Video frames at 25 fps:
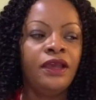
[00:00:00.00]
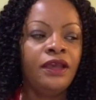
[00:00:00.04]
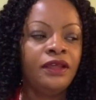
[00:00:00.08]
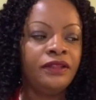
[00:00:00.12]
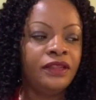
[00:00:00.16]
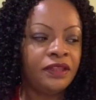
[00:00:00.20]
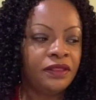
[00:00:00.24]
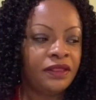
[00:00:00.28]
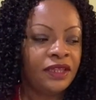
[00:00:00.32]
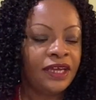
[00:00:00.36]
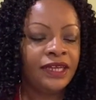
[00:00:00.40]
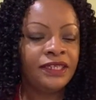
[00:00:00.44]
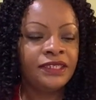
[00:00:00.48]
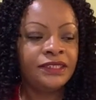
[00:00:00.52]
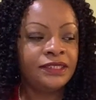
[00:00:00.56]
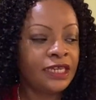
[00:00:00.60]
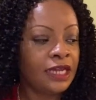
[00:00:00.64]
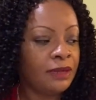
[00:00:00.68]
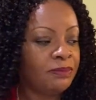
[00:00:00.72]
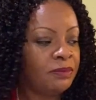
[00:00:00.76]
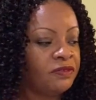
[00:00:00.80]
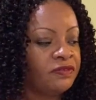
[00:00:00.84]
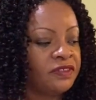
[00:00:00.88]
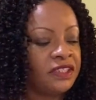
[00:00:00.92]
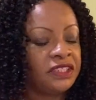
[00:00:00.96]
The third
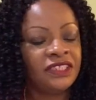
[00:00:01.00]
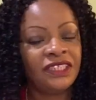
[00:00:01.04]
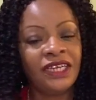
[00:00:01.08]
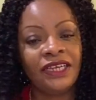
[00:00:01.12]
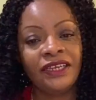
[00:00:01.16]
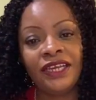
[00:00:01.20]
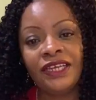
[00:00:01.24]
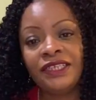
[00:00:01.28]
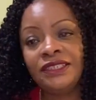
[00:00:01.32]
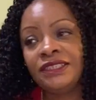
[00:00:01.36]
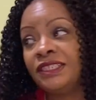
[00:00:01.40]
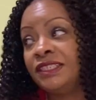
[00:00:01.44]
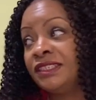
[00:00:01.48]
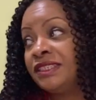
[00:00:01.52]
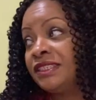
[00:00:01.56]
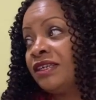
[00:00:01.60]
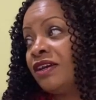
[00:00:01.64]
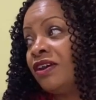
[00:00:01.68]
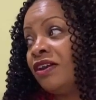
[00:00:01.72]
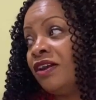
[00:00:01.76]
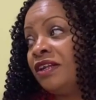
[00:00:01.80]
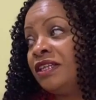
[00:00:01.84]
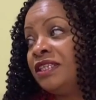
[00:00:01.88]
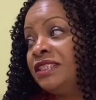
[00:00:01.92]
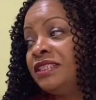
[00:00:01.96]
type of a target is
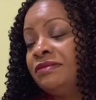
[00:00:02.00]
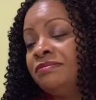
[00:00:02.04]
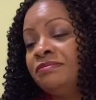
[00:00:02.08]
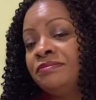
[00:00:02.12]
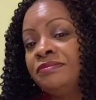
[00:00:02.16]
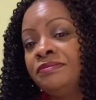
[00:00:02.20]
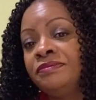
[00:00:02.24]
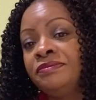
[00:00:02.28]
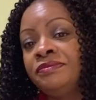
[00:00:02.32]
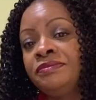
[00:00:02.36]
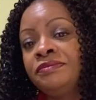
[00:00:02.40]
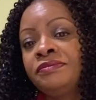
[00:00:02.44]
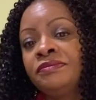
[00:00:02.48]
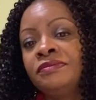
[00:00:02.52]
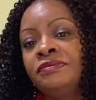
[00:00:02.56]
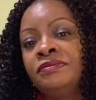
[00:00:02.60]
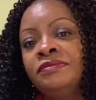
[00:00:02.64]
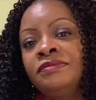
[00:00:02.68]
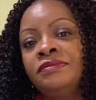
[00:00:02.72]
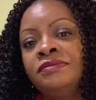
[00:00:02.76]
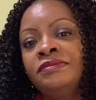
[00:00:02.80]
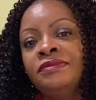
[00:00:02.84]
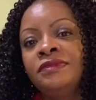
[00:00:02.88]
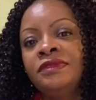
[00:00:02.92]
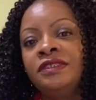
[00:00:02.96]
called
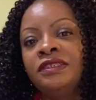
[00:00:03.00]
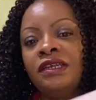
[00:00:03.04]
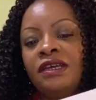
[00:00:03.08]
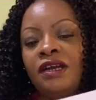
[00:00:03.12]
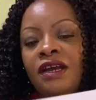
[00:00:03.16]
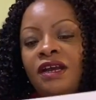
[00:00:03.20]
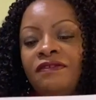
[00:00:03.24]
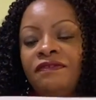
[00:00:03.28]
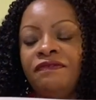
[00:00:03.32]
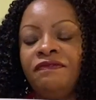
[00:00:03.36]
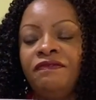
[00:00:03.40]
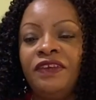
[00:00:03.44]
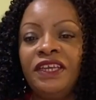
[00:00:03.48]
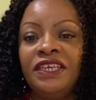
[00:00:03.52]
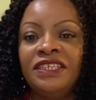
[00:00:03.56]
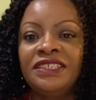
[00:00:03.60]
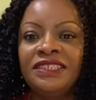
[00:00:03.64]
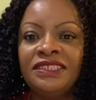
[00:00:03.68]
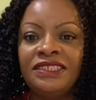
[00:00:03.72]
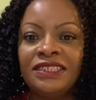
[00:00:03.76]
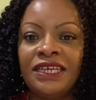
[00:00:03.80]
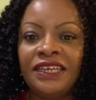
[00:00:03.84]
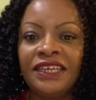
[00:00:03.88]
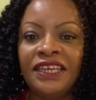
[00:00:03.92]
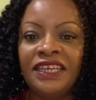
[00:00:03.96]
a fixed
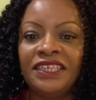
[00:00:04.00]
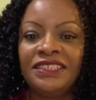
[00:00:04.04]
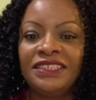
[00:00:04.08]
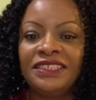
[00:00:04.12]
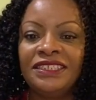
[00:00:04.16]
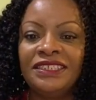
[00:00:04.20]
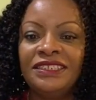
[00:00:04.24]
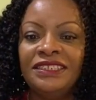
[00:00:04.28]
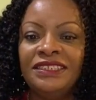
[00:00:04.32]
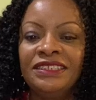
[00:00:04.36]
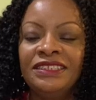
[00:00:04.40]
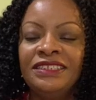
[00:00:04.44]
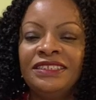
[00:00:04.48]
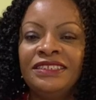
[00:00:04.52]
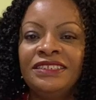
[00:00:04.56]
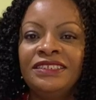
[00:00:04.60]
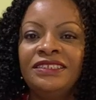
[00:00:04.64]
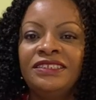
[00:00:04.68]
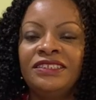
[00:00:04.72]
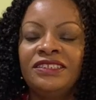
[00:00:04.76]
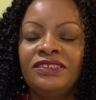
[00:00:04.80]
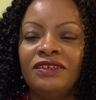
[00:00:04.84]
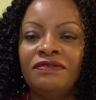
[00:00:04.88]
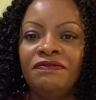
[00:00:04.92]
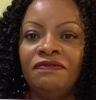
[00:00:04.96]
target.
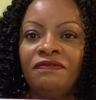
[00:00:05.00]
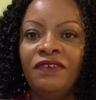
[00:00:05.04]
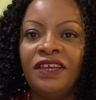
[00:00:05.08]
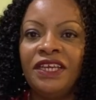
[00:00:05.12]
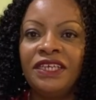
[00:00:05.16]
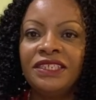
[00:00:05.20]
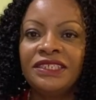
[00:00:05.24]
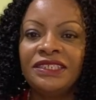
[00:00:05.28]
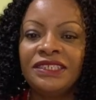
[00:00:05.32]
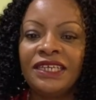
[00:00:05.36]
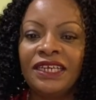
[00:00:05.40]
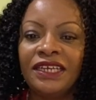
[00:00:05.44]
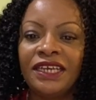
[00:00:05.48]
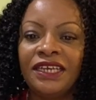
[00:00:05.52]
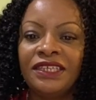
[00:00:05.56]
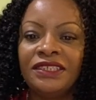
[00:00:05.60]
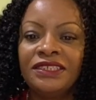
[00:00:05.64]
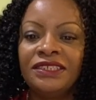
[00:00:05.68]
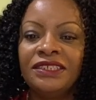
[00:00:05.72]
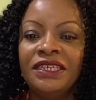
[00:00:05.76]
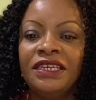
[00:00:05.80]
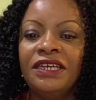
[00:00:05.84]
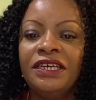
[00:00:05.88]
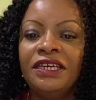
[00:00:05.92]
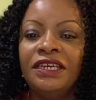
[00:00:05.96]
So a fixed target
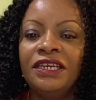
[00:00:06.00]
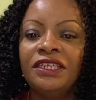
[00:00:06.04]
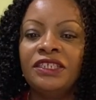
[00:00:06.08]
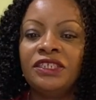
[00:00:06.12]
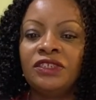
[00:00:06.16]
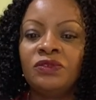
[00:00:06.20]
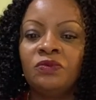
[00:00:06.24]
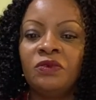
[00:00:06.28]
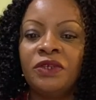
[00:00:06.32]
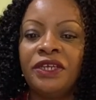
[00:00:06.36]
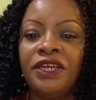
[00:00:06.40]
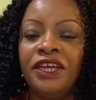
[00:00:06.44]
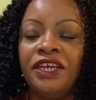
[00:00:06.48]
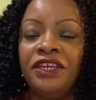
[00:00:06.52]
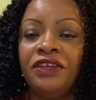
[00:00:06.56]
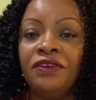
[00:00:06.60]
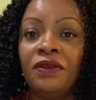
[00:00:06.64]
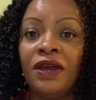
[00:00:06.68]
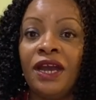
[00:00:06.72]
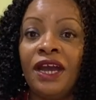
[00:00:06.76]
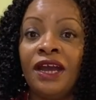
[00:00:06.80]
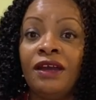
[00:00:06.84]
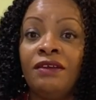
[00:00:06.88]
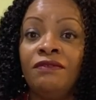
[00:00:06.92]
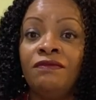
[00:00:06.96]
is where you
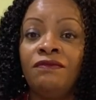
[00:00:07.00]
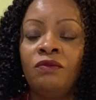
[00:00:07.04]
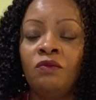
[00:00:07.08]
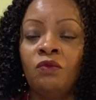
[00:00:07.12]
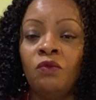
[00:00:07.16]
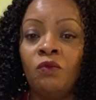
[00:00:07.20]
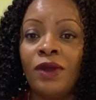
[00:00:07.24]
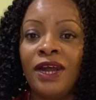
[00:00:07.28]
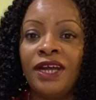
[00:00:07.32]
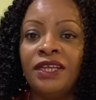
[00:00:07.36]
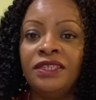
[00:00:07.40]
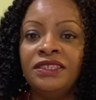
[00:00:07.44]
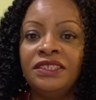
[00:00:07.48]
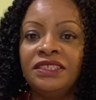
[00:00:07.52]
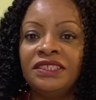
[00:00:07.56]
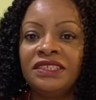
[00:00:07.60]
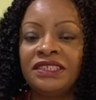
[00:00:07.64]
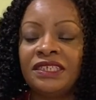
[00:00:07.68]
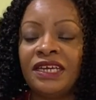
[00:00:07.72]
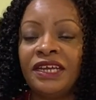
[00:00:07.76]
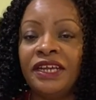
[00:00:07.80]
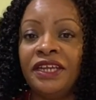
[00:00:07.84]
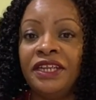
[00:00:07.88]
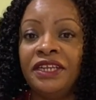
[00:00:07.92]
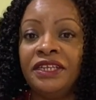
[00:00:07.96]
have one
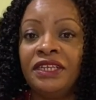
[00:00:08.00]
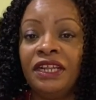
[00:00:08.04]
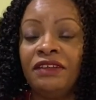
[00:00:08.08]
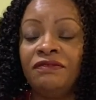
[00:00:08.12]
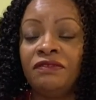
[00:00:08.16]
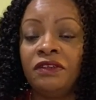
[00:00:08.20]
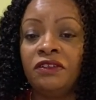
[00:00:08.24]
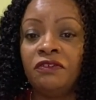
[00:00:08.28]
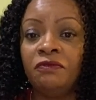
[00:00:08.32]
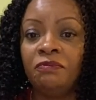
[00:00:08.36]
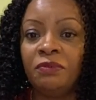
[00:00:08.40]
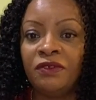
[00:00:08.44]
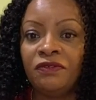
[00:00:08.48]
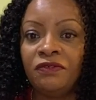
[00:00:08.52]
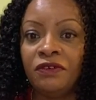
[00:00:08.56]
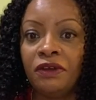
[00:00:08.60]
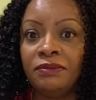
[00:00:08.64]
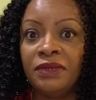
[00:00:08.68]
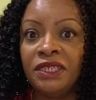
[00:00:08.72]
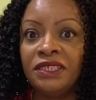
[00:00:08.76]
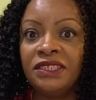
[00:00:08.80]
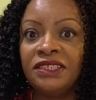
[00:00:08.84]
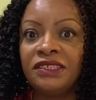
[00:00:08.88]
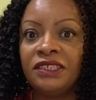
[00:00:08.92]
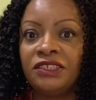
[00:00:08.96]
desired level of
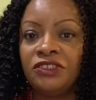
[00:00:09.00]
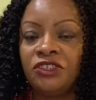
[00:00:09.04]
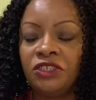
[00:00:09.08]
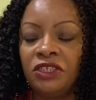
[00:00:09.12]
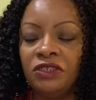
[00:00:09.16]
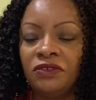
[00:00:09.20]
performance that you're